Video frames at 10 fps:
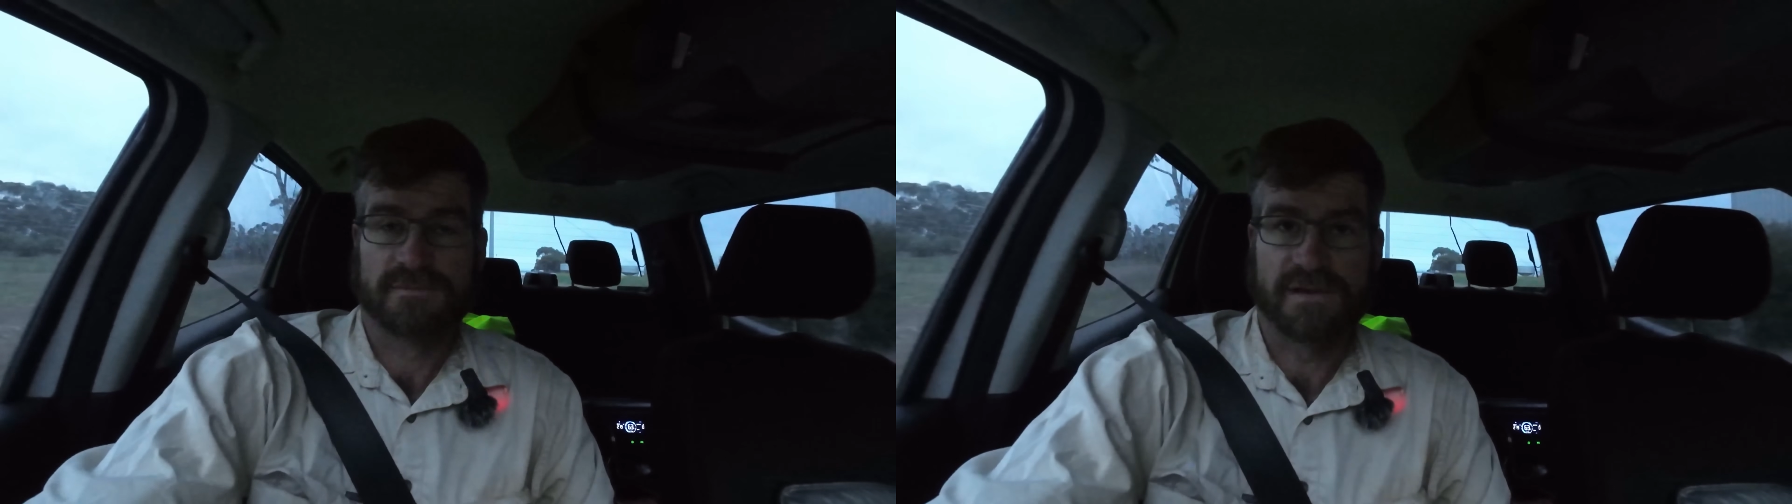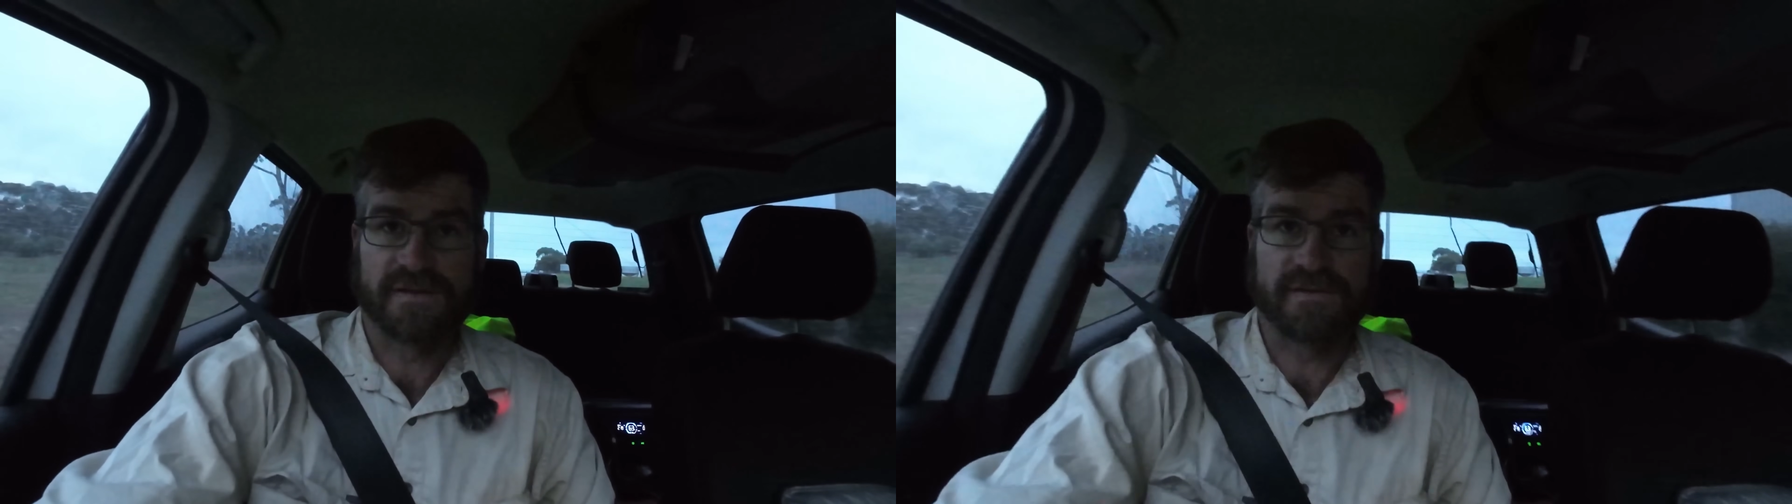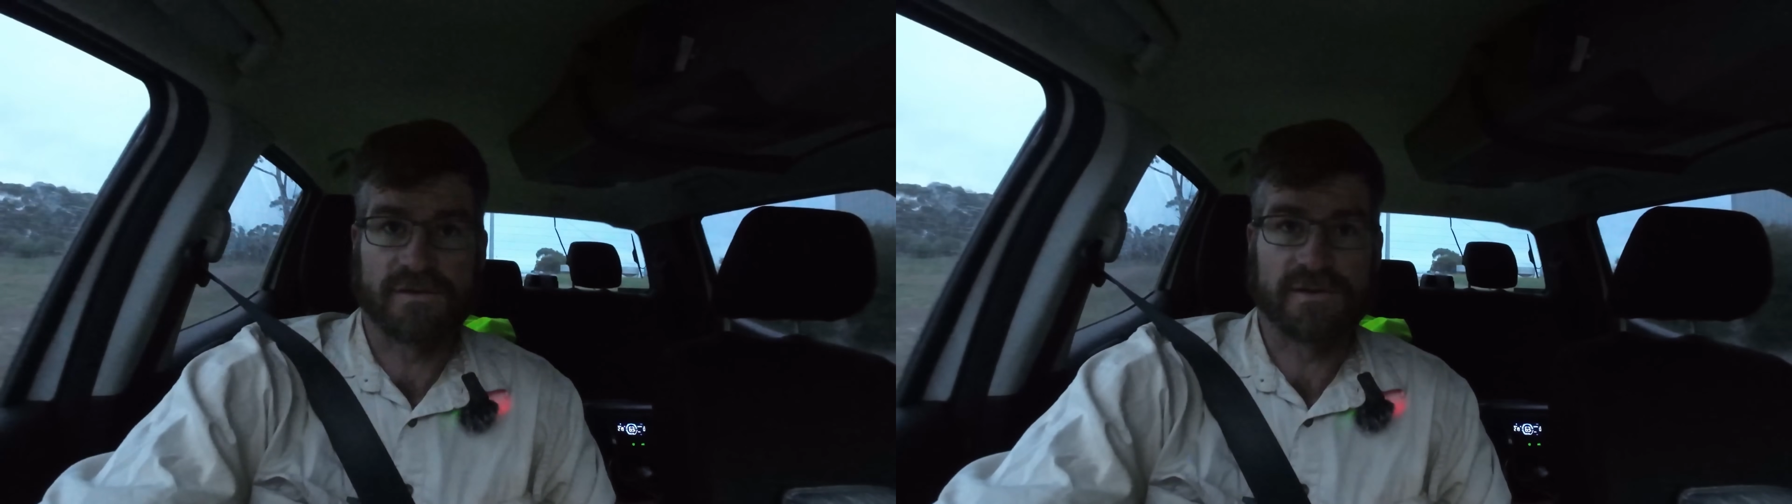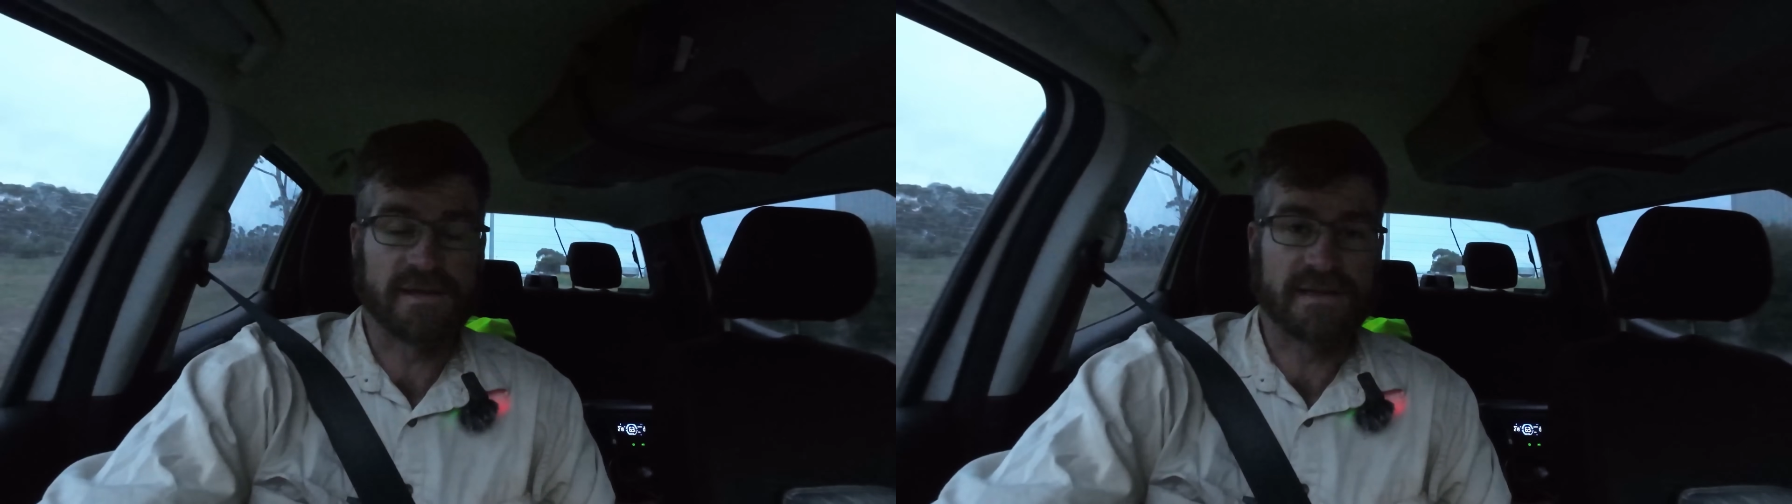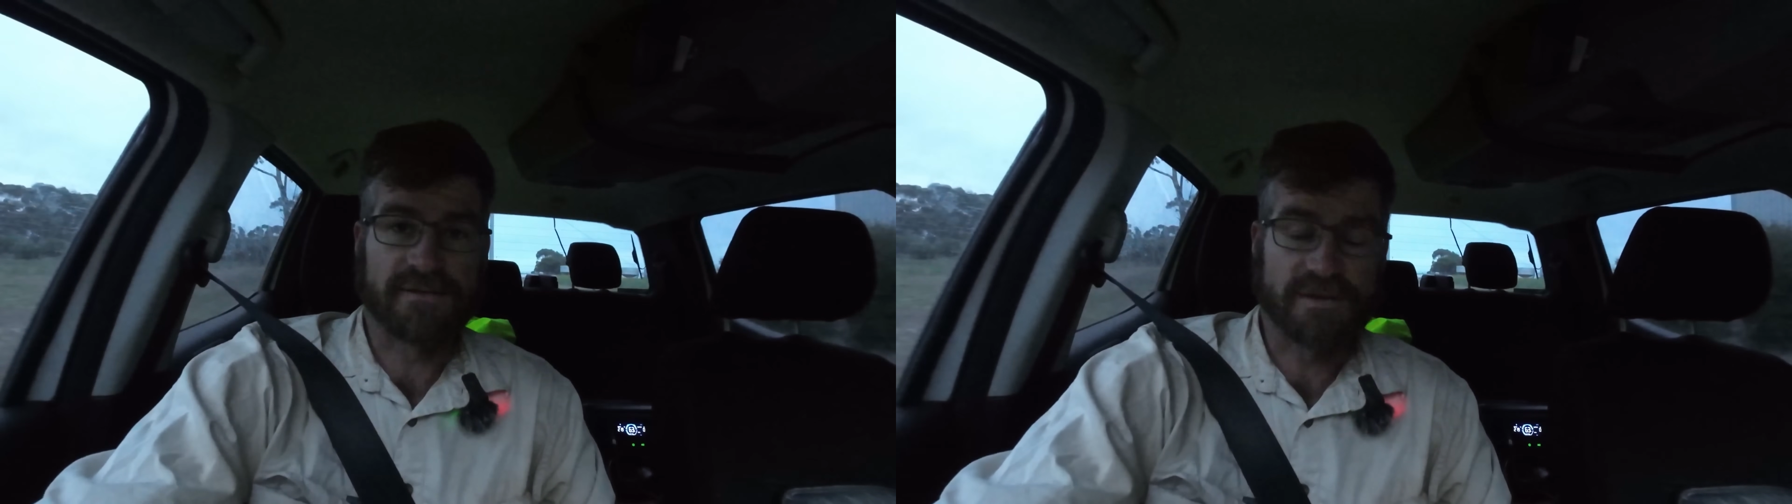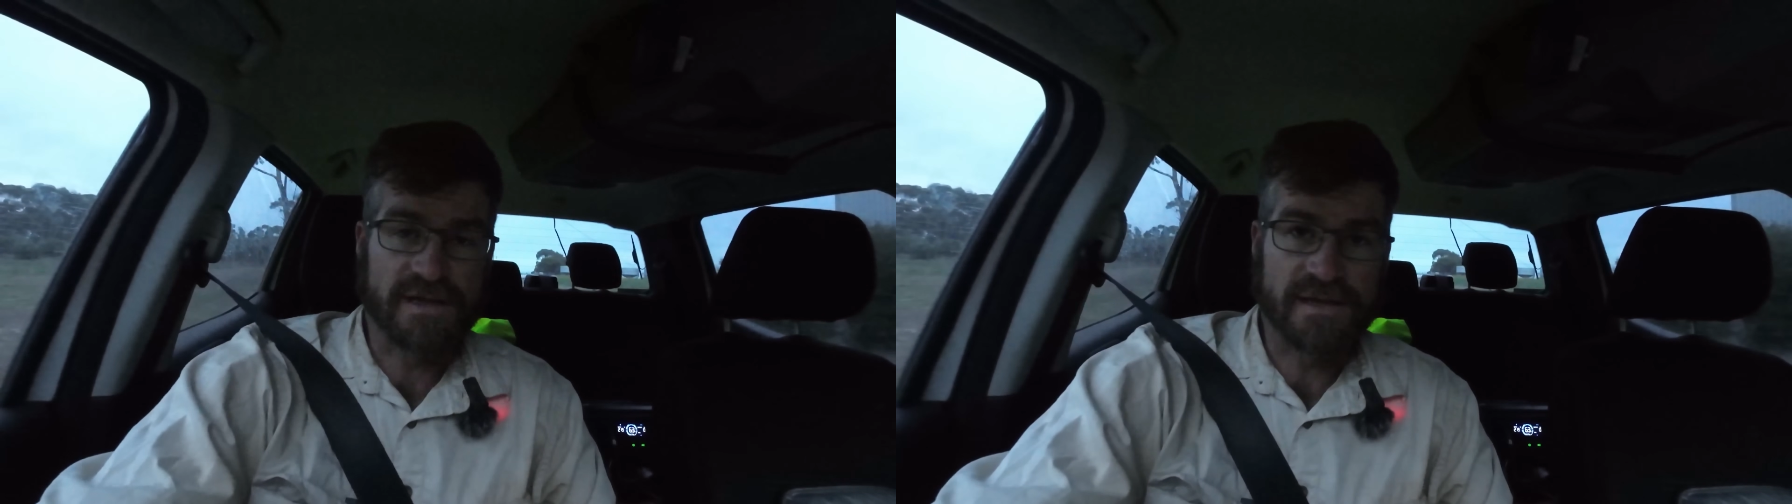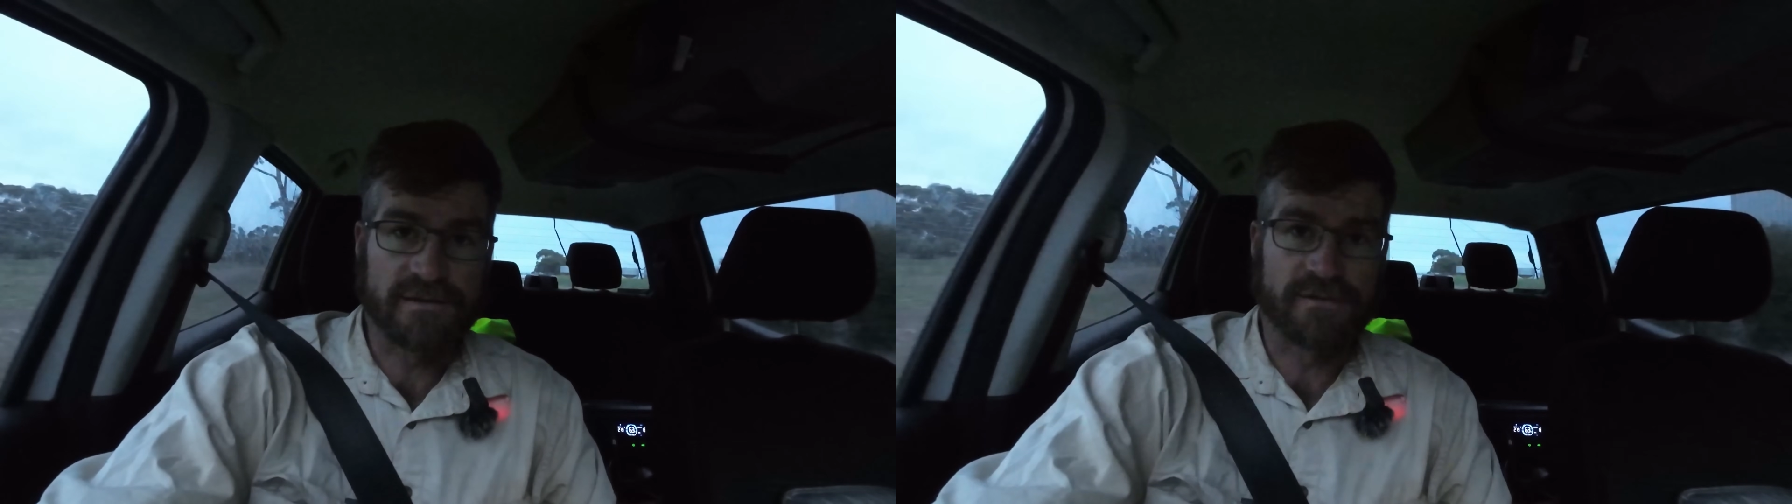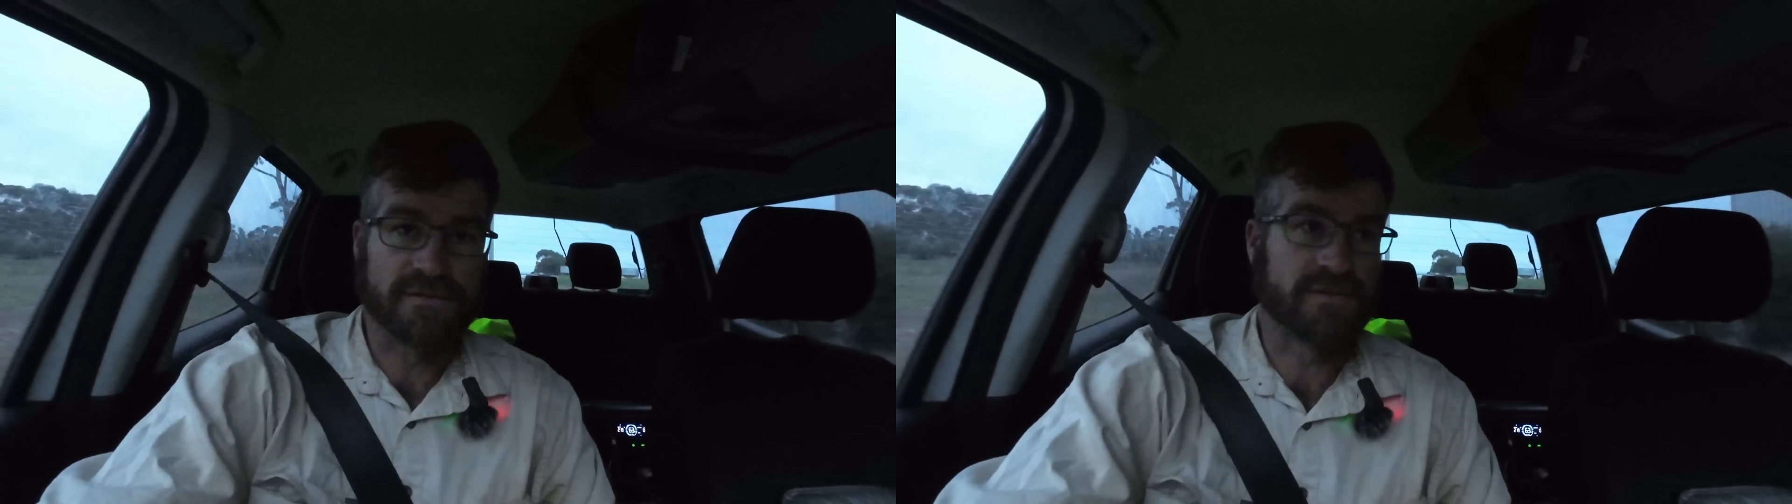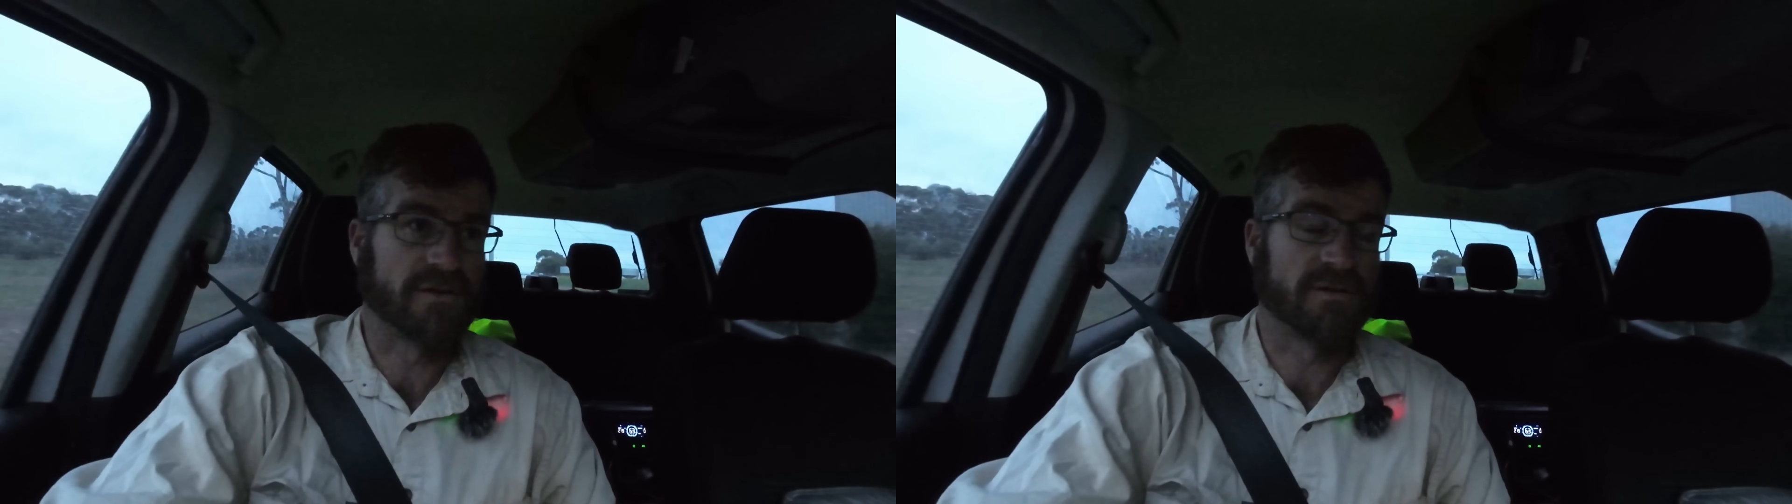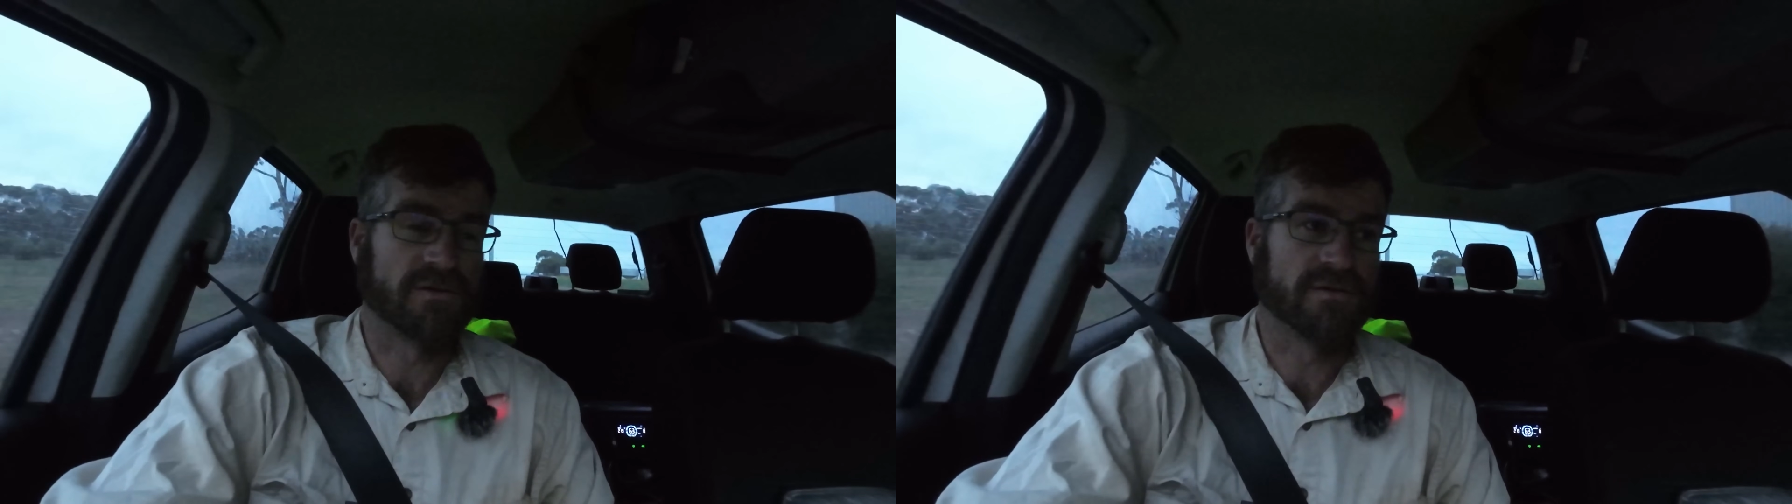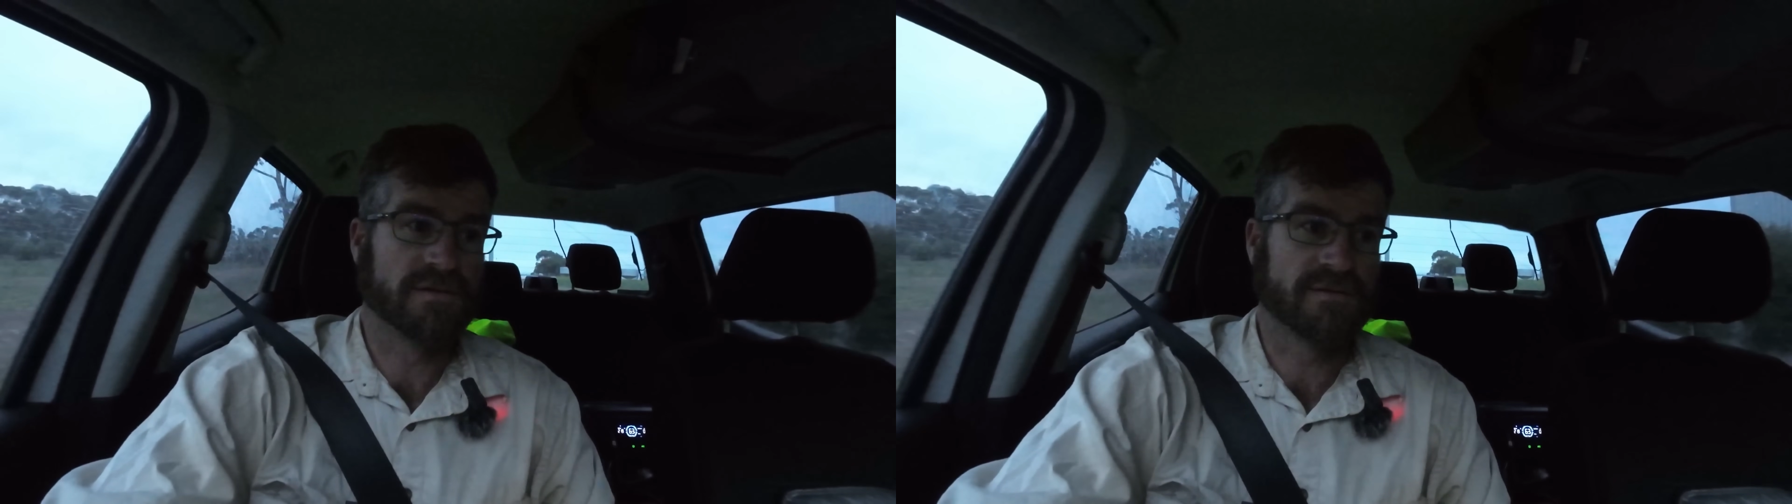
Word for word: it's only 11 kilos, so